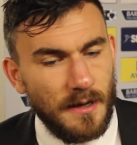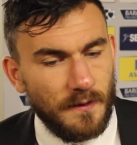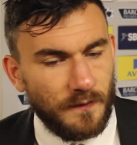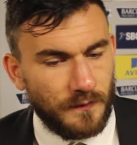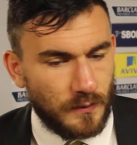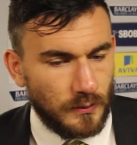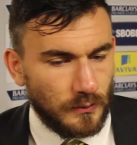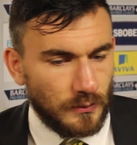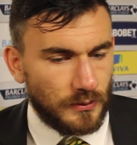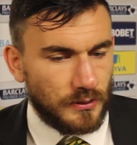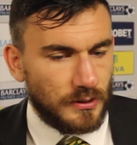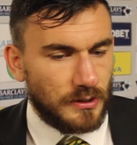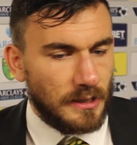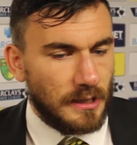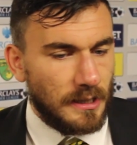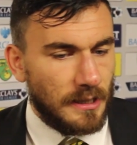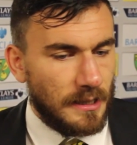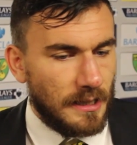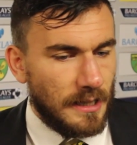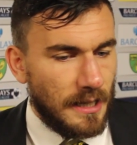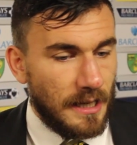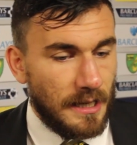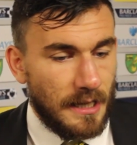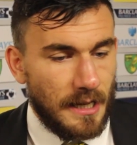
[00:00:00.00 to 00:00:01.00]
Yeah, of course.
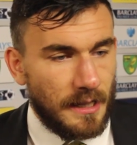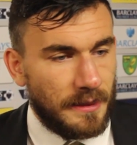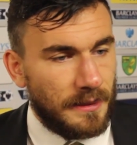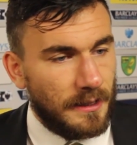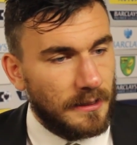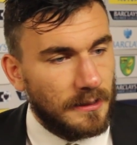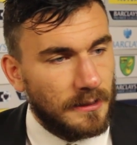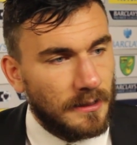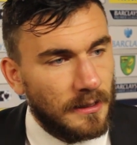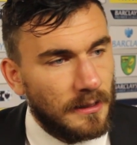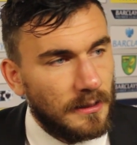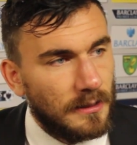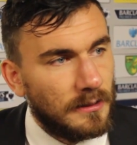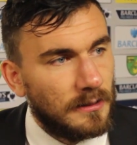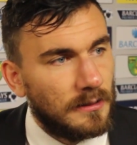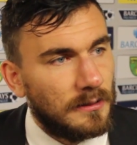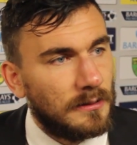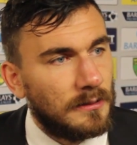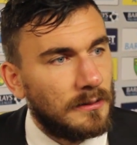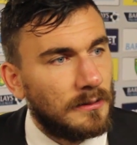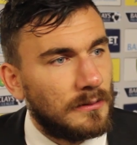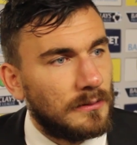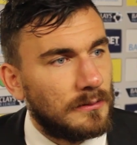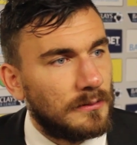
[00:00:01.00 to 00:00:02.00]
I think that,
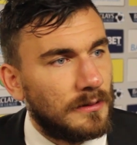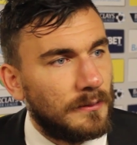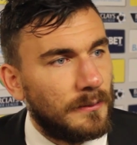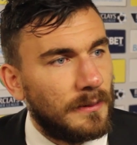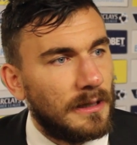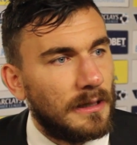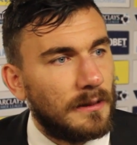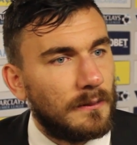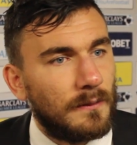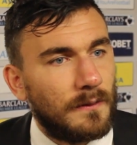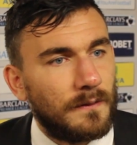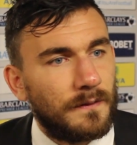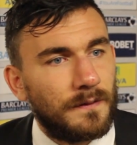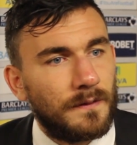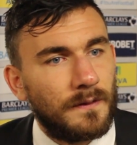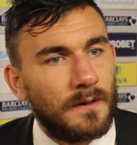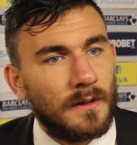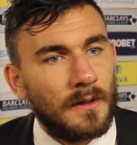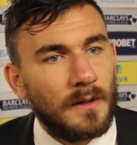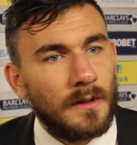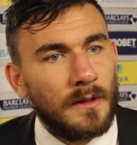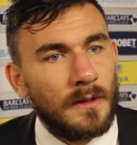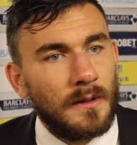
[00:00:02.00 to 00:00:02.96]
you know, the way we've